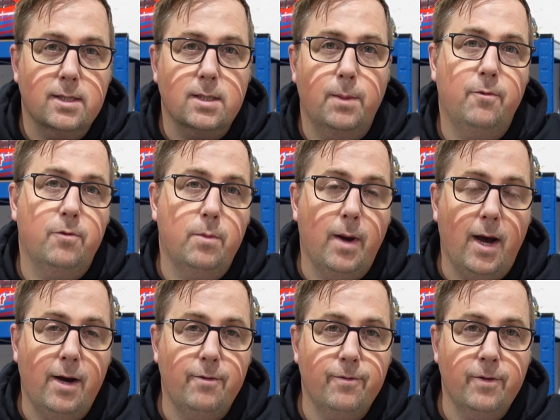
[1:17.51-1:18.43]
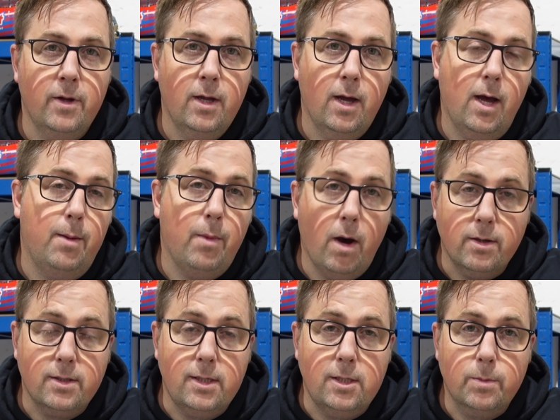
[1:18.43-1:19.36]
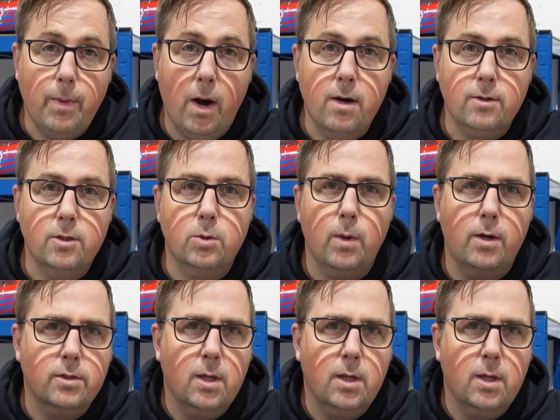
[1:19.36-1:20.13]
Some of them have RC Sparks as well.